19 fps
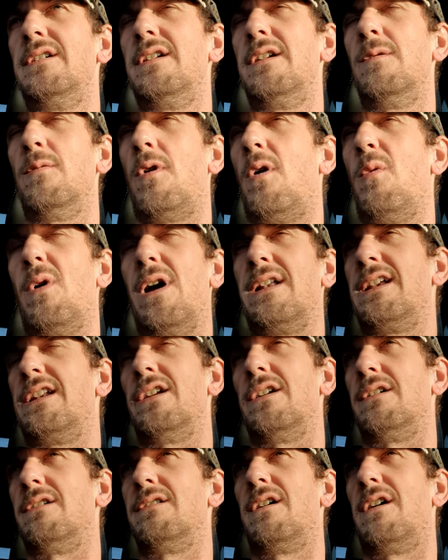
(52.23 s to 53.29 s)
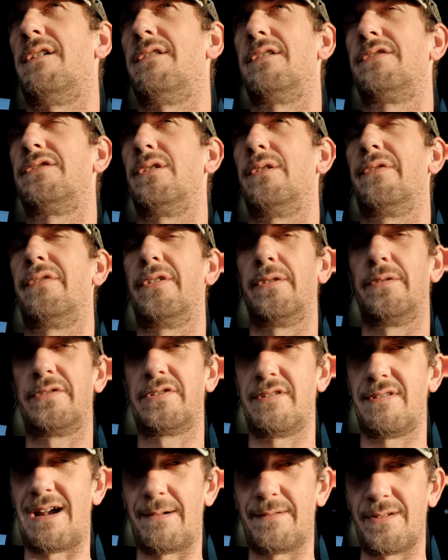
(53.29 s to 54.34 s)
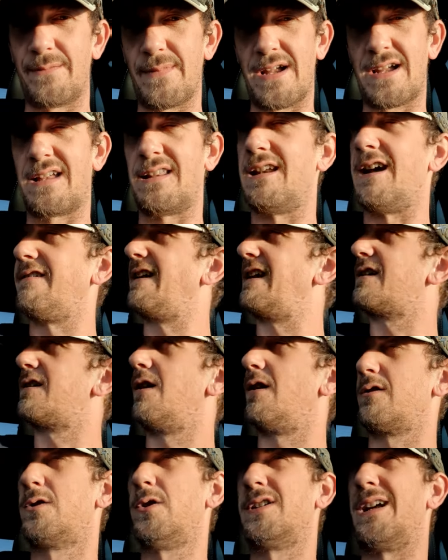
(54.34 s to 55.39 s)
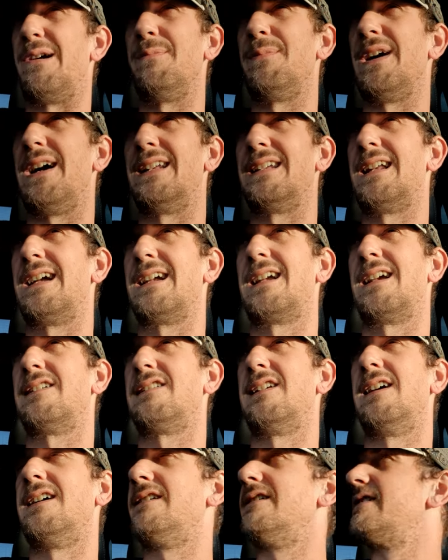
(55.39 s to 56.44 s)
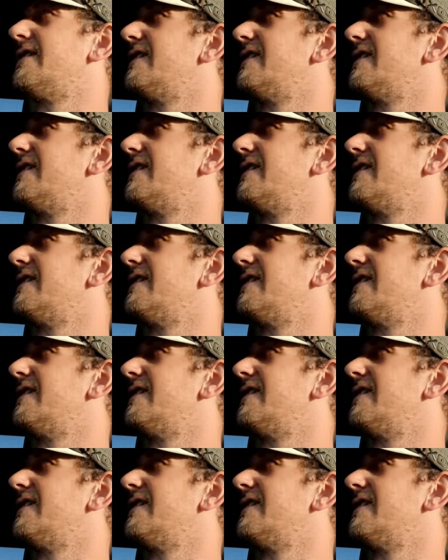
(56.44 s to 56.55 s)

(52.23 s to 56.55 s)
what went, you know, all the stuff that surrounded making that record, good and bad, like I said.